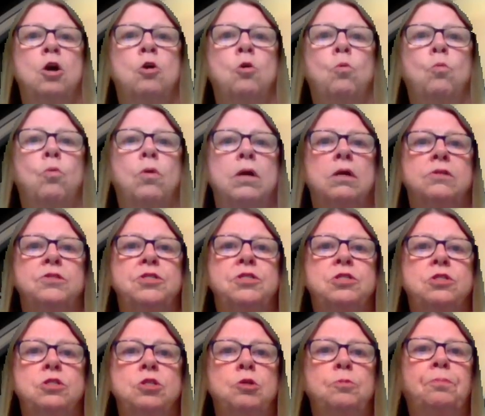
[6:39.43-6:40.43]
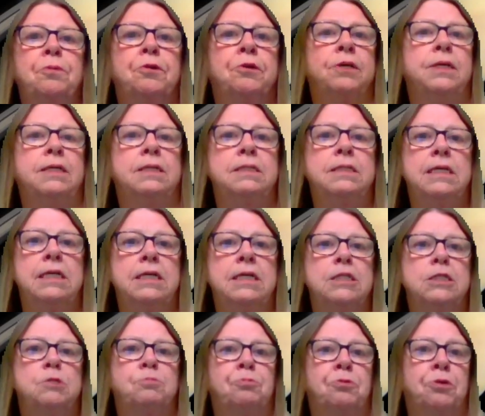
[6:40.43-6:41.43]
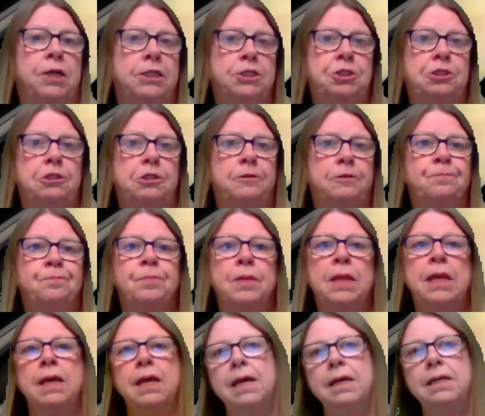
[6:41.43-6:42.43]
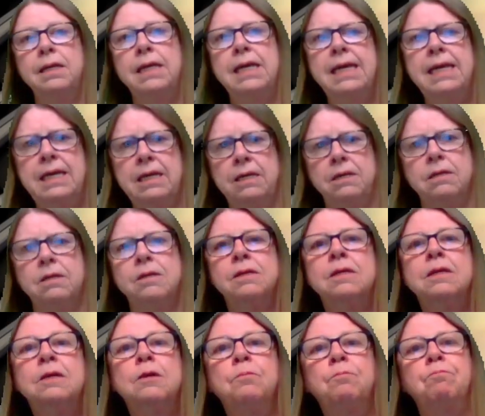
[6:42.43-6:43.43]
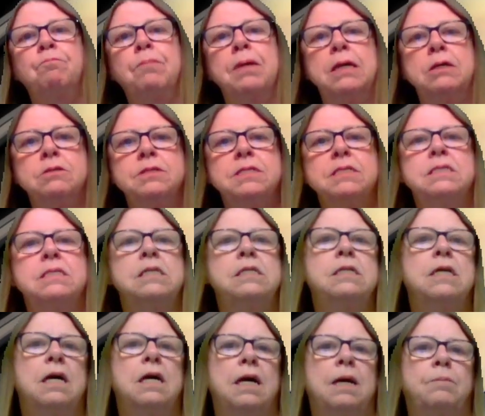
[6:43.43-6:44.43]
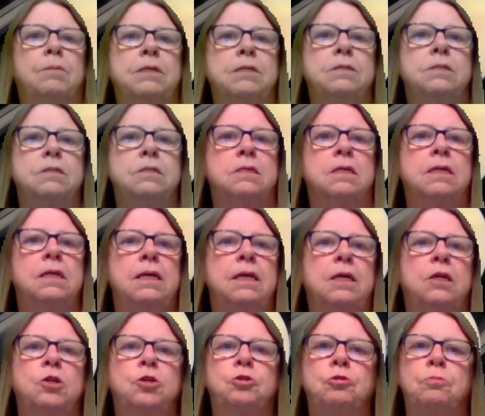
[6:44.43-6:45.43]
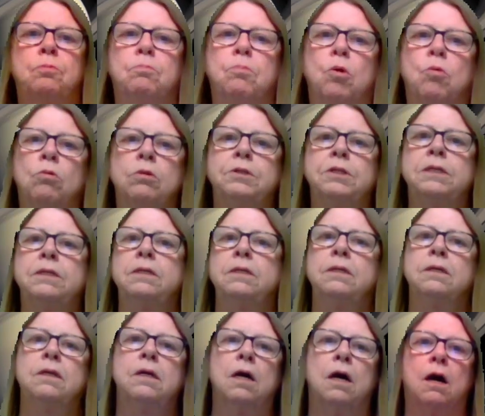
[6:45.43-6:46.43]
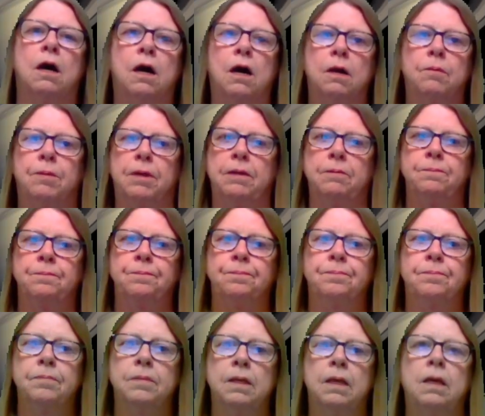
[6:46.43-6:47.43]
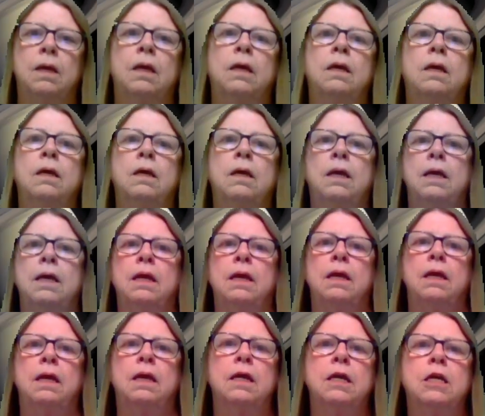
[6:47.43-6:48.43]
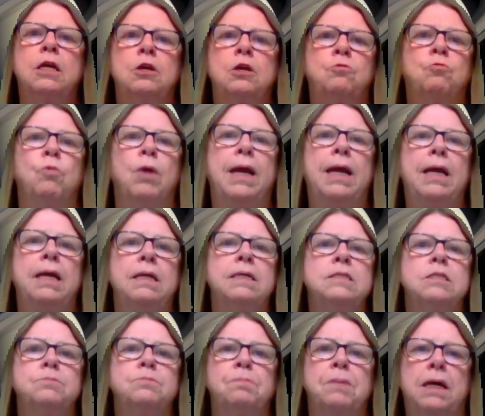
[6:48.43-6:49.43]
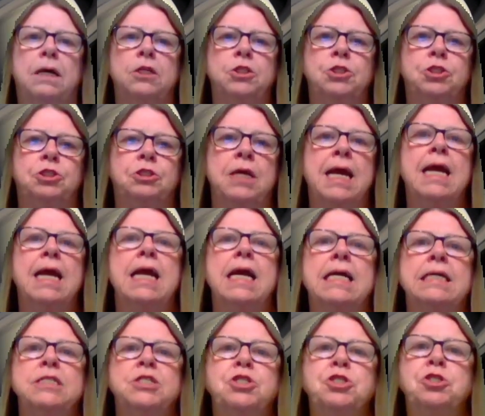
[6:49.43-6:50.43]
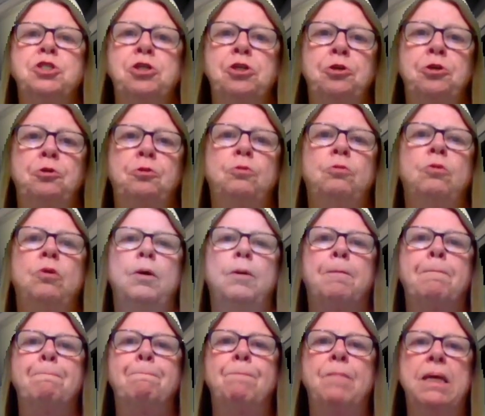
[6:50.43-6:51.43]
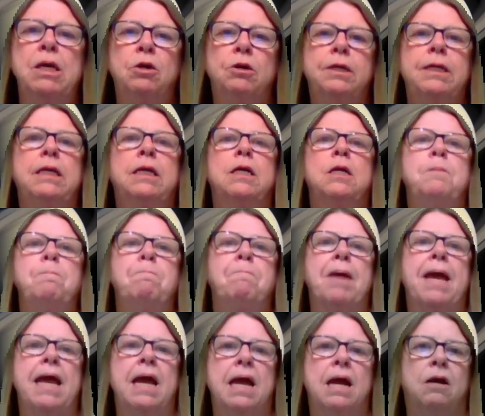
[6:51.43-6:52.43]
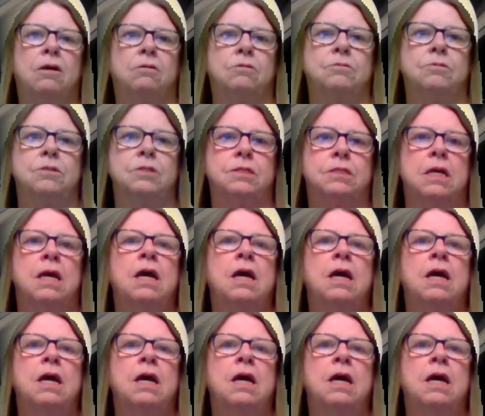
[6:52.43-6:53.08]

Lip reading: where super intense pressure and heat melts the diamonds into molten carbon. It can rain as much as 2 million pounds